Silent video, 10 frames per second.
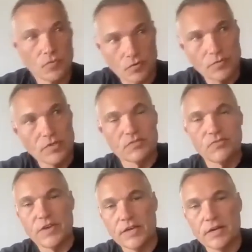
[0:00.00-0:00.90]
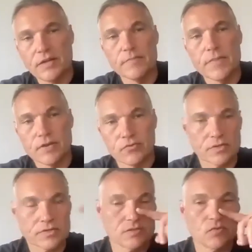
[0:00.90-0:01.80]
from these vanity
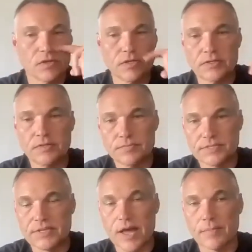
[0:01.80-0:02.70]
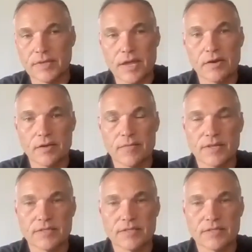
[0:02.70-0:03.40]
metrics and really stopped caring about